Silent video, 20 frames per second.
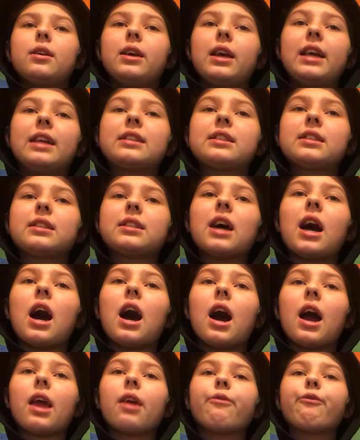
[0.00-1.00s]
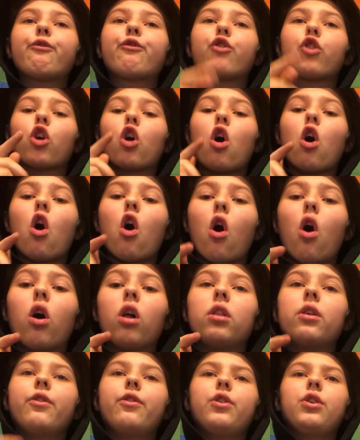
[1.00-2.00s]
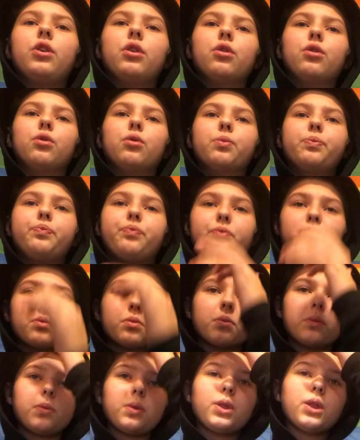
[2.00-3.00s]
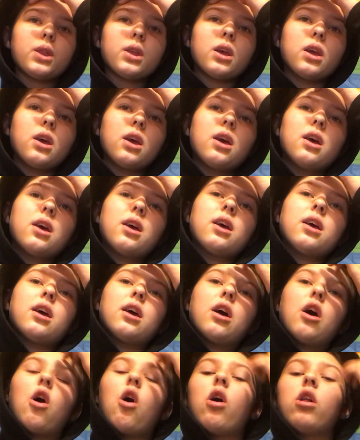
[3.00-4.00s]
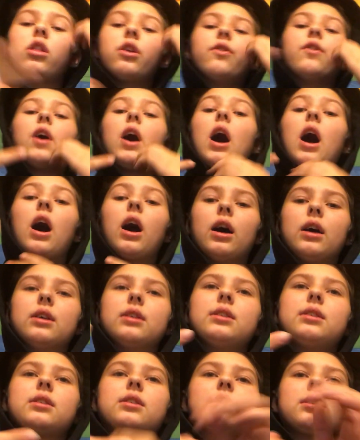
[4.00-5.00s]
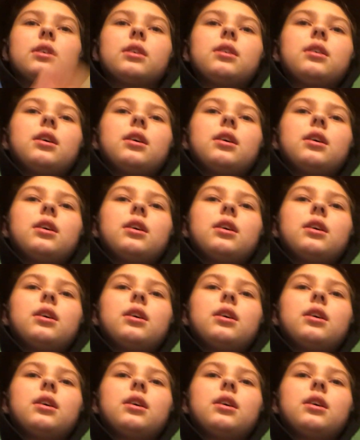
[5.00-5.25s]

It's time for all of you, all of us,